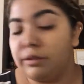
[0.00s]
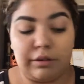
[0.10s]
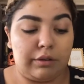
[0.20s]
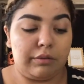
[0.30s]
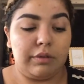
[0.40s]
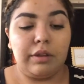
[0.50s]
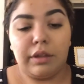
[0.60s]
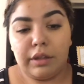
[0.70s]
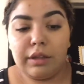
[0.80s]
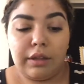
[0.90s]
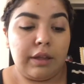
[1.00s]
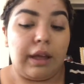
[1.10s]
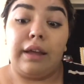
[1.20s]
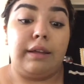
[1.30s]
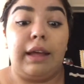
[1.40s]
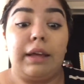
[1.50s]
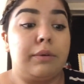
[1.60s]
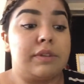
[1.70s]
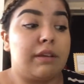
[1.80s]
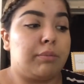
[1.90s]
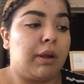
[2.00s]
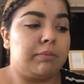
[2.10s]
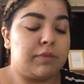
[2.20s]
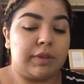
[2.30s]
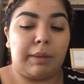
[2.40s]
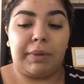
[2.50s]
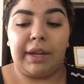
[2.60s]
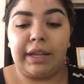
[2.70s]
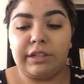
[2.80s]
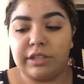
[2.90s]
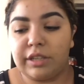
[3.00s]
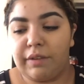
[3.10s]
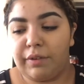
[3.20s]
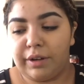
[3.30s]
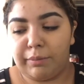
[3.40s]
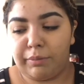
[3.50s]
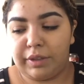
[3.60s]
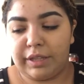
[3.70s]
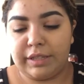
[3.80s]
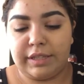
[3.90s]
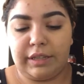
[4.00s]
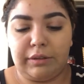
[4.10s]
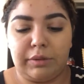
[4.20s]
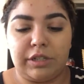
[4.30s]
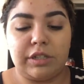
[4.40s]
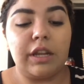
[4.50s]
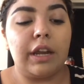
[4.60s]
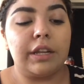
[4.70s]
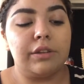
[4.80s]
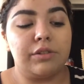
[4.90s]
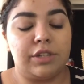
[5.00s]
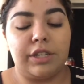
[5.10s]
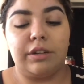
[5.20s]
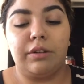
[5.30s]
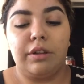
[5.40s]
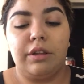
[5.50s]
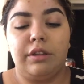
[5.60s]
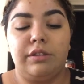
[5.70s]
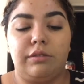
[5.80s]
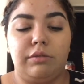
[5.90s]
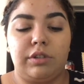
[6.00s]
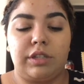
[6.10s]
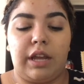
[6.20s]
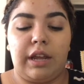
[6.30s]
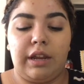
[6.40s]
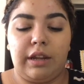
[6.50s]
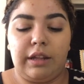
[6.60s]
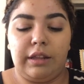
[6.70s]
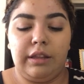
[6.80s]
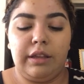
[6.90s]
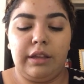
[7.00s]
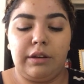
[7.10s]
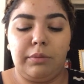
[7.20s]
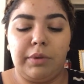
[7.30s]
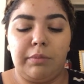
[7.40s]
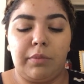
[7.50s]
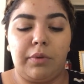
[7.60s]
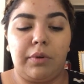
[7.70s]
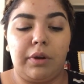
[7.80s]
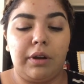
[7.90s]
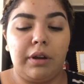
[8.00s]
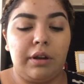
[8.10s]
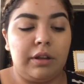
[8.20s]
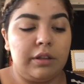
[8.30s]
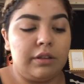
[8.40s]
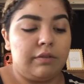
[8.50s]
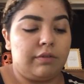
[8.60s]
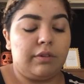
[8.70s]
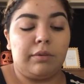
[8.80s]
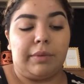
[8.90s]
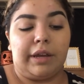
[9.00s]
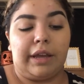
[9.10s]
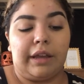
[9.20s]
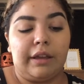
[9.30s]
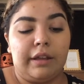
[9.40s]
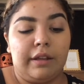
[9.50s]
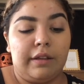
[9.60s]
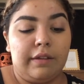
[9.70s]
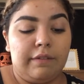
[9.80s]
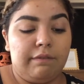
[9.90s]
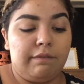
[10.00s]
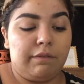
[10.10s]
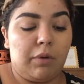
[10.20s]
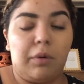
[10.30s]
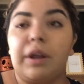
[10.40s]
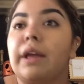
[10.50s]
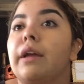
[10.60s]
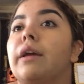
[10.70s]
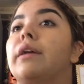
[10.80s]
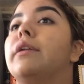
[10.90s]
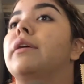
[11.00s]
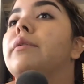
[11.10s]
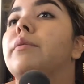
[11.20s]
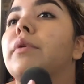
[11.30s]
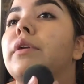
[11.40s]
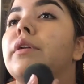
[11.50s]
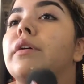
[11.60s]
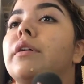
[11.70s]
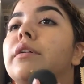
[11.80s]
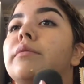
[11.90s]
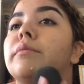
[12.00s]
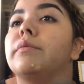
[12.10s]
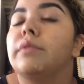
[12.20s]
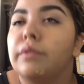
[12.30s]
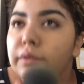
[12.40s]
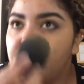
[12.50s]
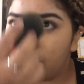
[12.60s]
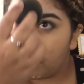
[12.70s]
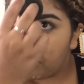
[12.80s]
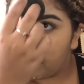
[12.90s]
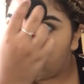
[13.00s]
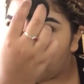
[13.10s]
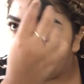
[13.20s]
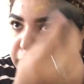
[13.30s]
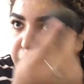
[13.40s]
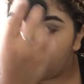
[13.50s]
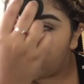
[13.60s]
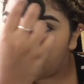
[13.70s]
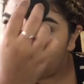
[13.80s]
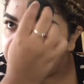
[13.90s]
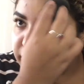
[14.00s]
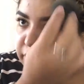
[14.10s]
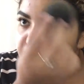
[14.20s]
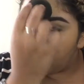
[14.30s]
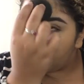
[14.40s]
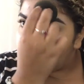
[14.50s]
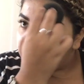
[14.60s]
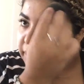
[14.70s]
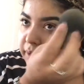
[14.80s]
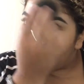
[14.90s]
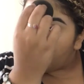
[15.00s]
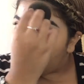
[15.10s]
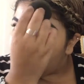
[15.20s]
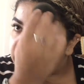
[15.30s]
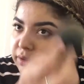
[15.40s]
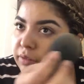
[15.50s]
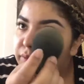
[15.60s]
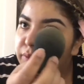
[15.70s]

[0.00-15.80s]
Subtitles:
you know, I always have problems with that, but I can just cover it up with concealer, which is not a huge deal. So we'll just add a little bit more for my forehead and whatnot, and a little bit more on my chin, but add to the